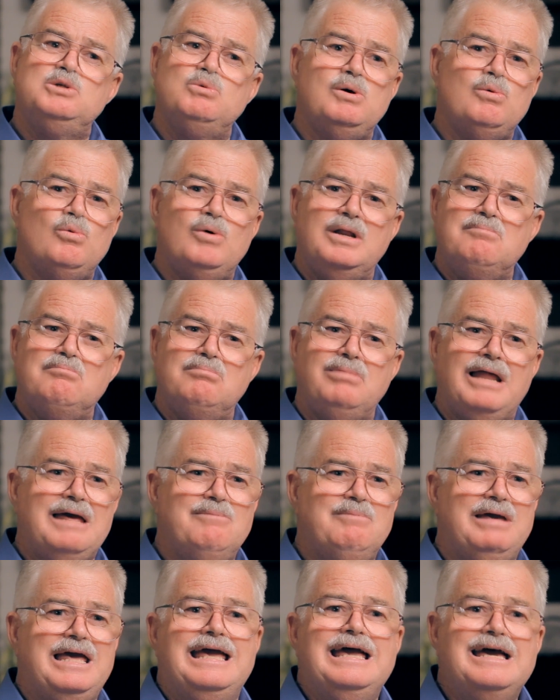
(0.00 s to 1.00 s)
we wouldn't
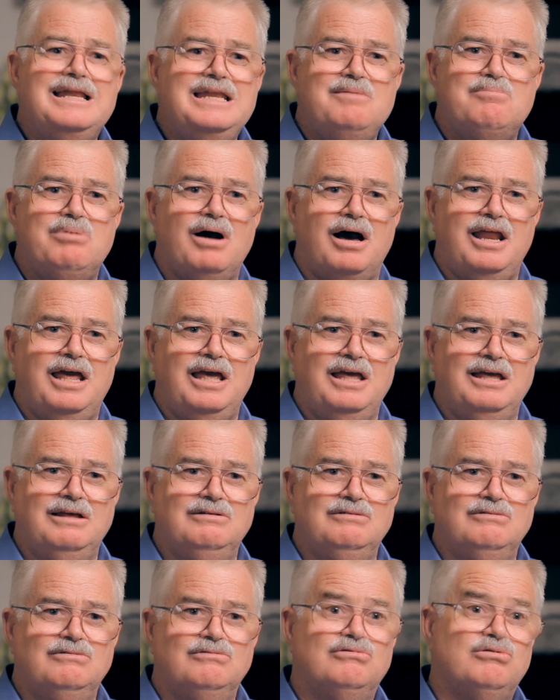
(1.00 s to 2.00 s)
blame anybody
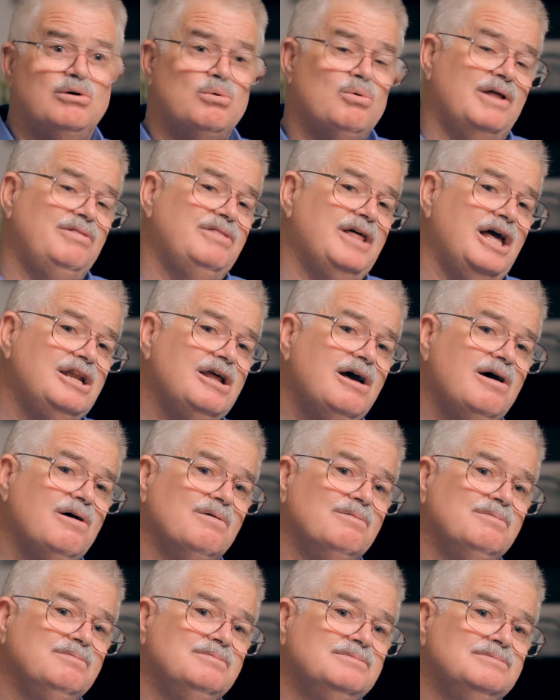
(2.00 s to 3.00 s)
for what they
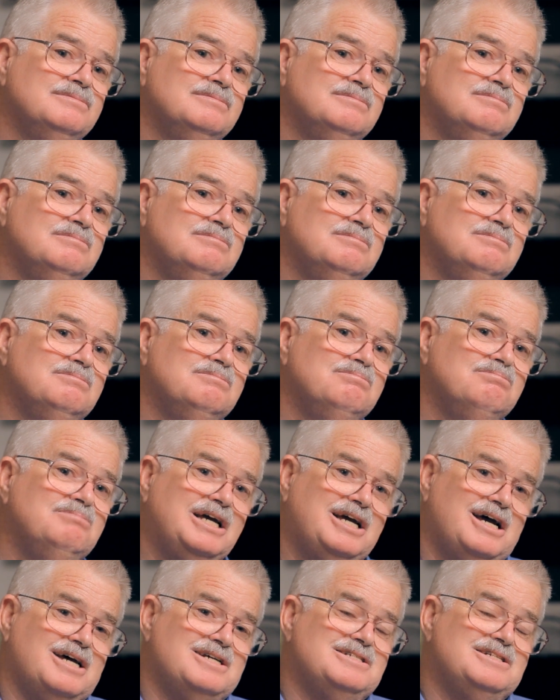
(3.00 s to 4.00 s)
do,
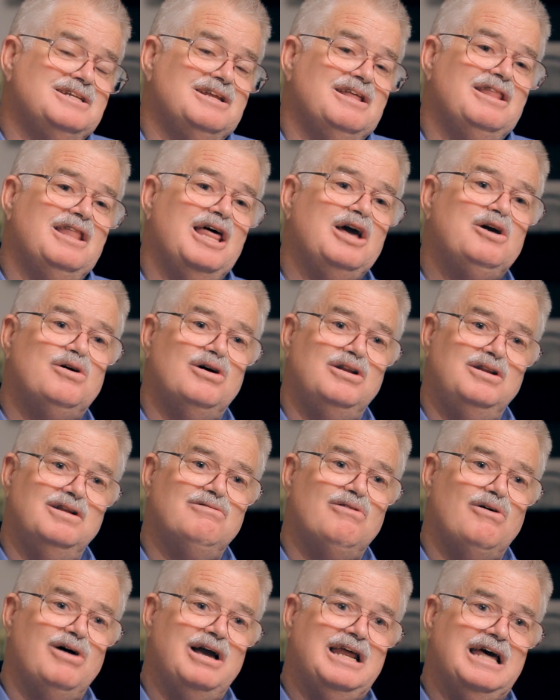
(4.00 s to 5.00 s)
because they couldn't
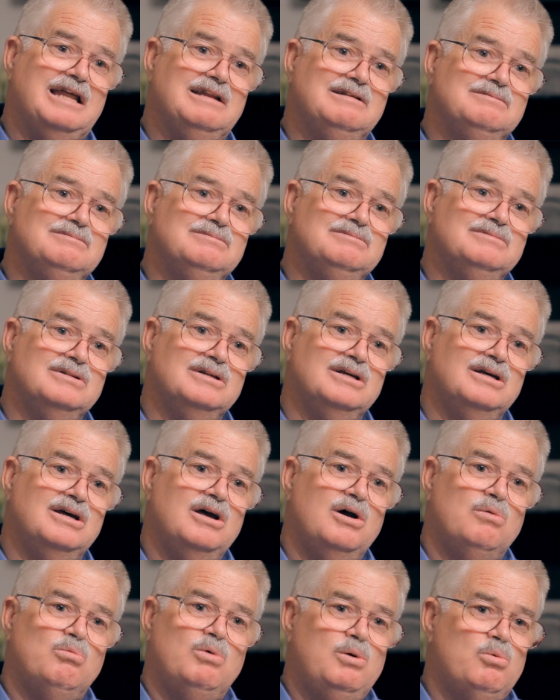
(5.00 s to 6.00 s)
avoid it.
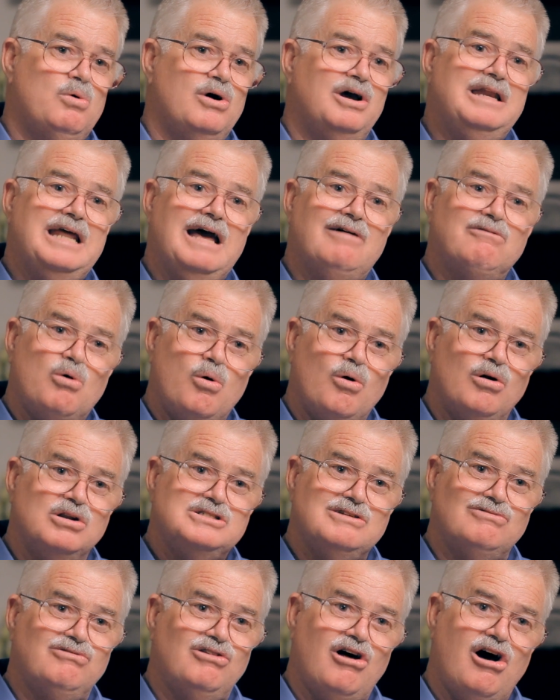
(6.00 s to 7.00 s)
We wouldn't have
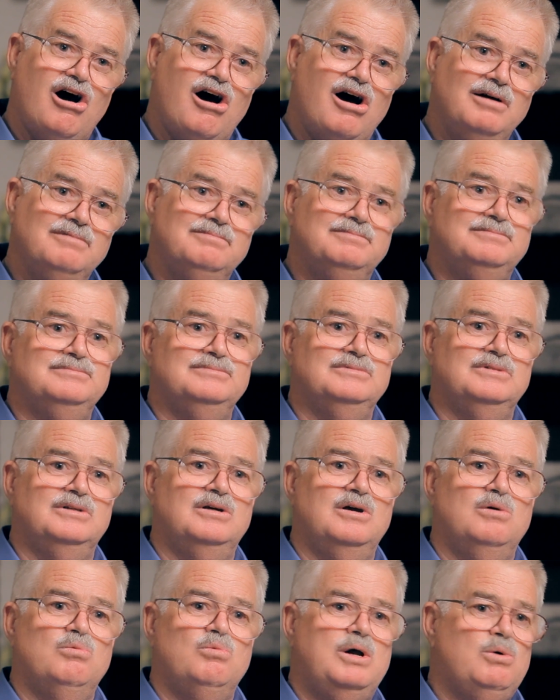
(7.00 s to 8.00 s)
courts of law.
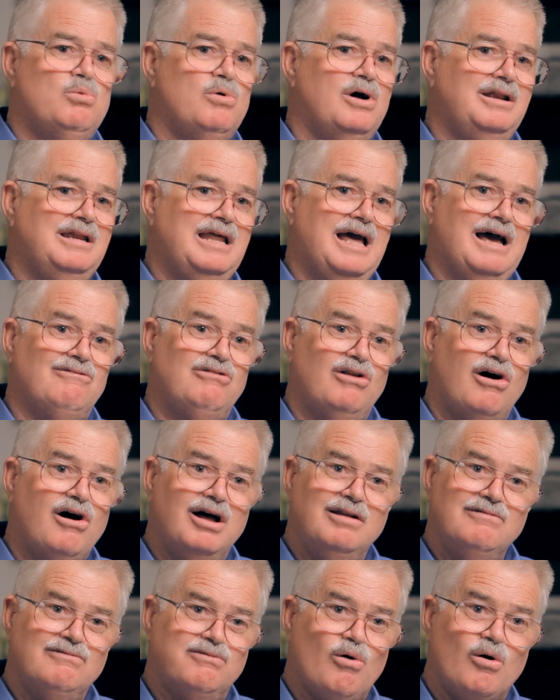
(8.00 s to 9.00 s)
We wouldn't have
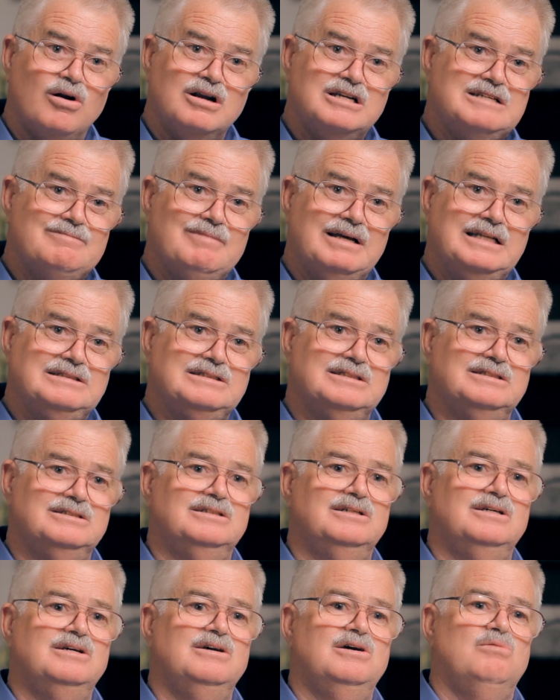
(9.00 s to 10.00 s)
law enforcement.
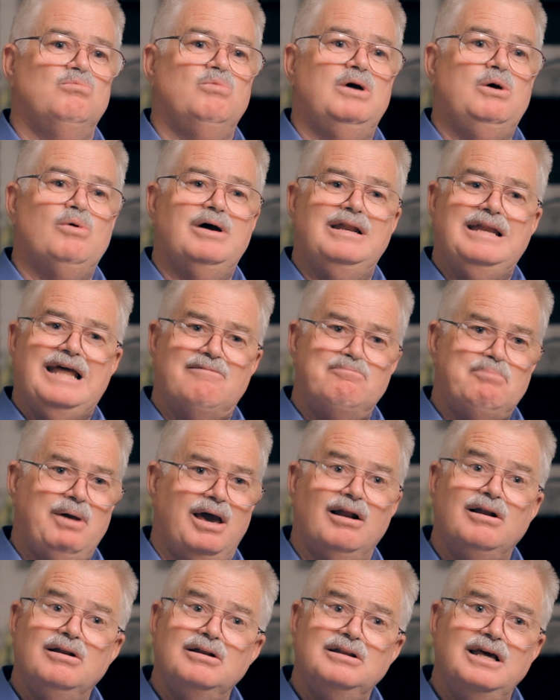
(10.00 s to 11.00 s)
We wouldn't have
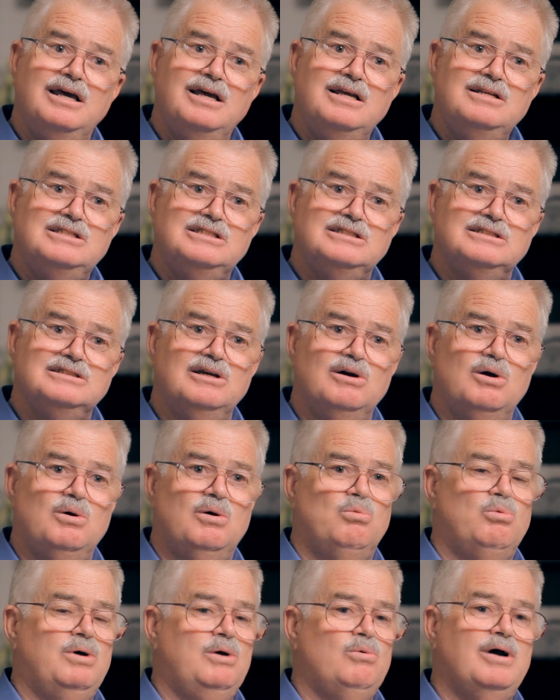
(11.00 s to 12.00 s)
penalties.
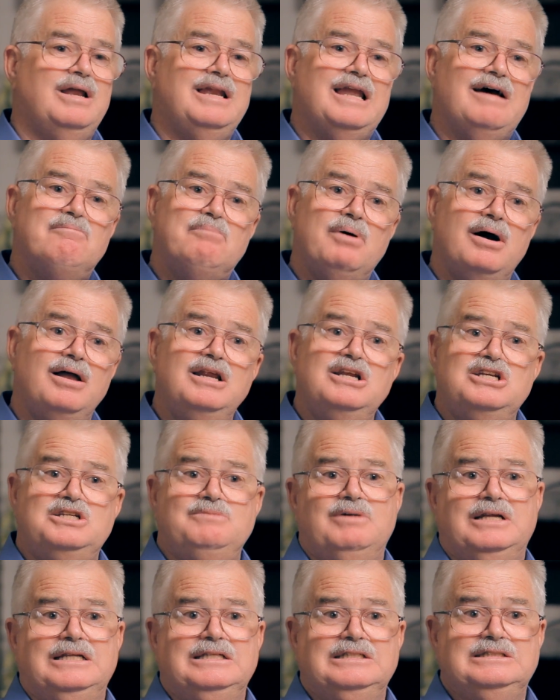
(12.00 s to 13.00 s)
We wouldn't have
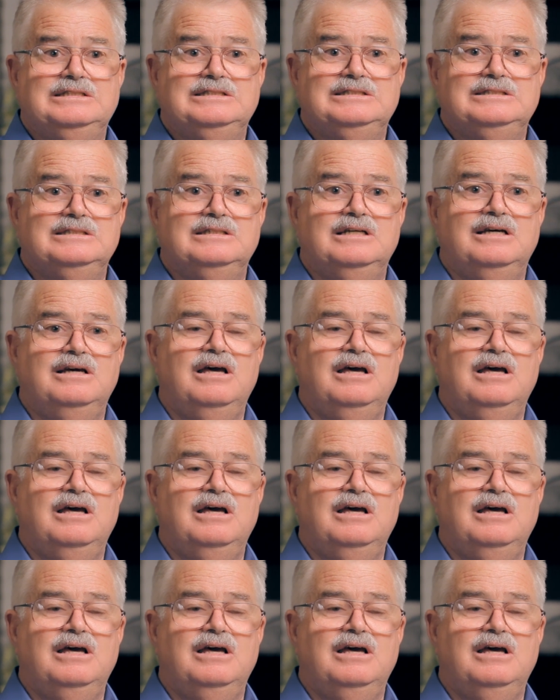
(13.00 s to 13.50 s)
punishments.